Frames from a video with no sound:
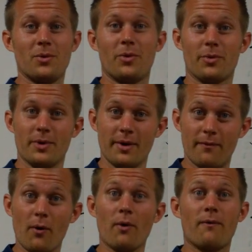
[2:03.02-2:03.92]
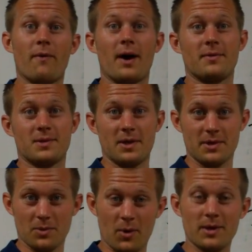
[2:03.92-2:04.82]
2, 3, 4, 5,
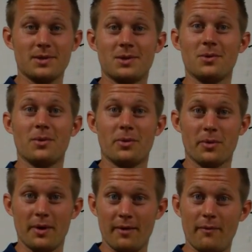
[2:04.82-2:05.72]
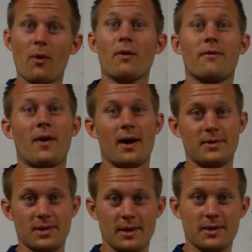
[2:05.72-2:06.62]
6, 1, 2, 3, 4,
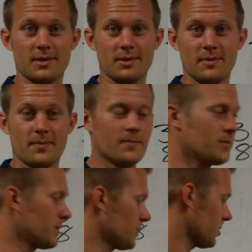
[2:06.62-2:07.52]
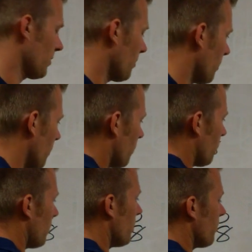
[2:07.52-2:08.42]
5, 6. So
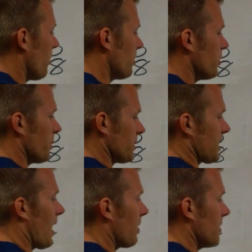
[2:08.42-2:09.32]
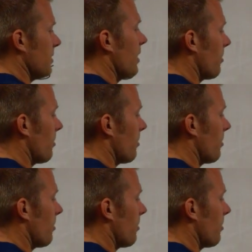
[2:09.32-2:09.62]
really what we're doing is counting the